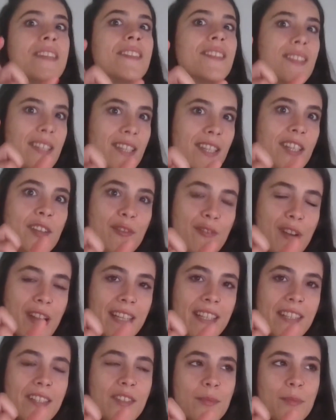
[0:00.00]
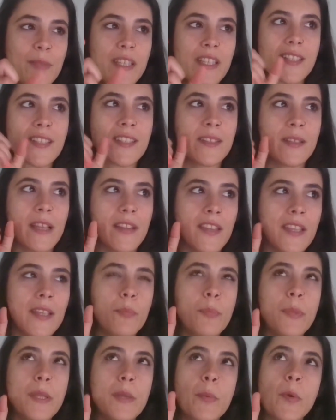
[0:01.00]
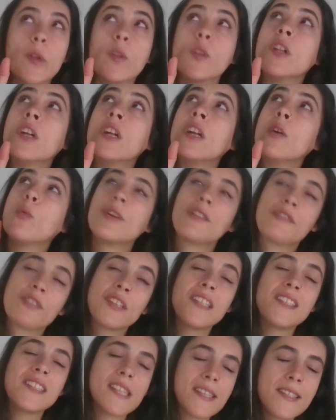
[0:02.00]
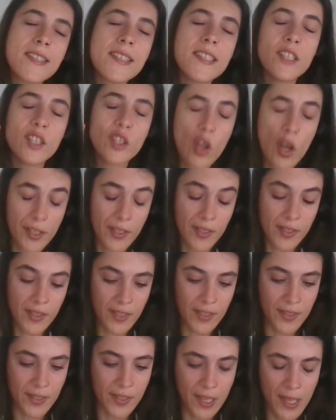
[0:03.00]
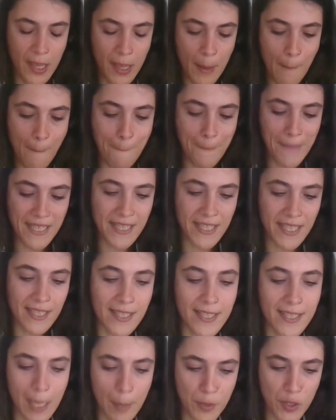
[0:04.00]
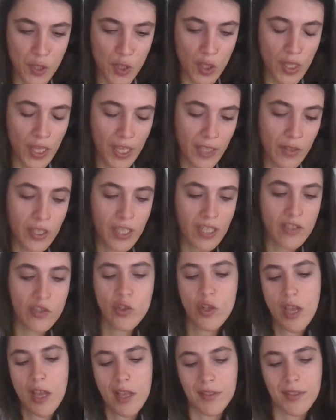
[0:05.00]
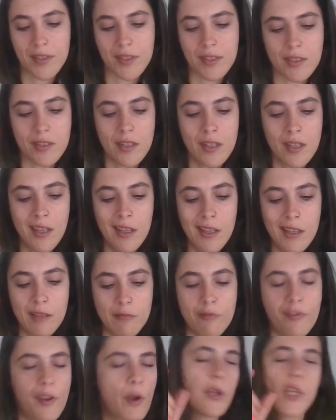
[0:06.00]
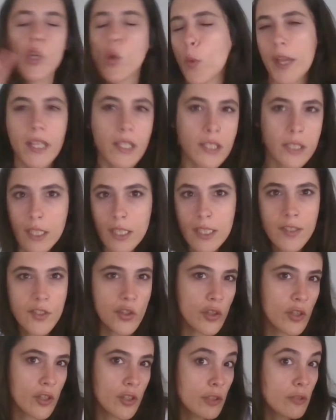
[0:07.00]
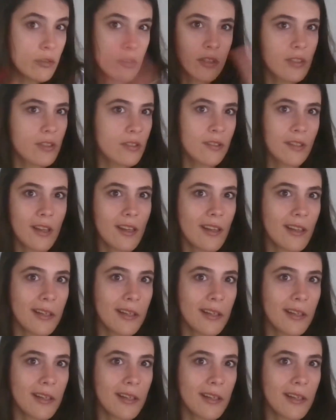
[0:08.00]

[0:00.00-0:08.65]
piece here, right? It's I think people, one of the things that I see a lot is this misconception that you can just very quickly turn your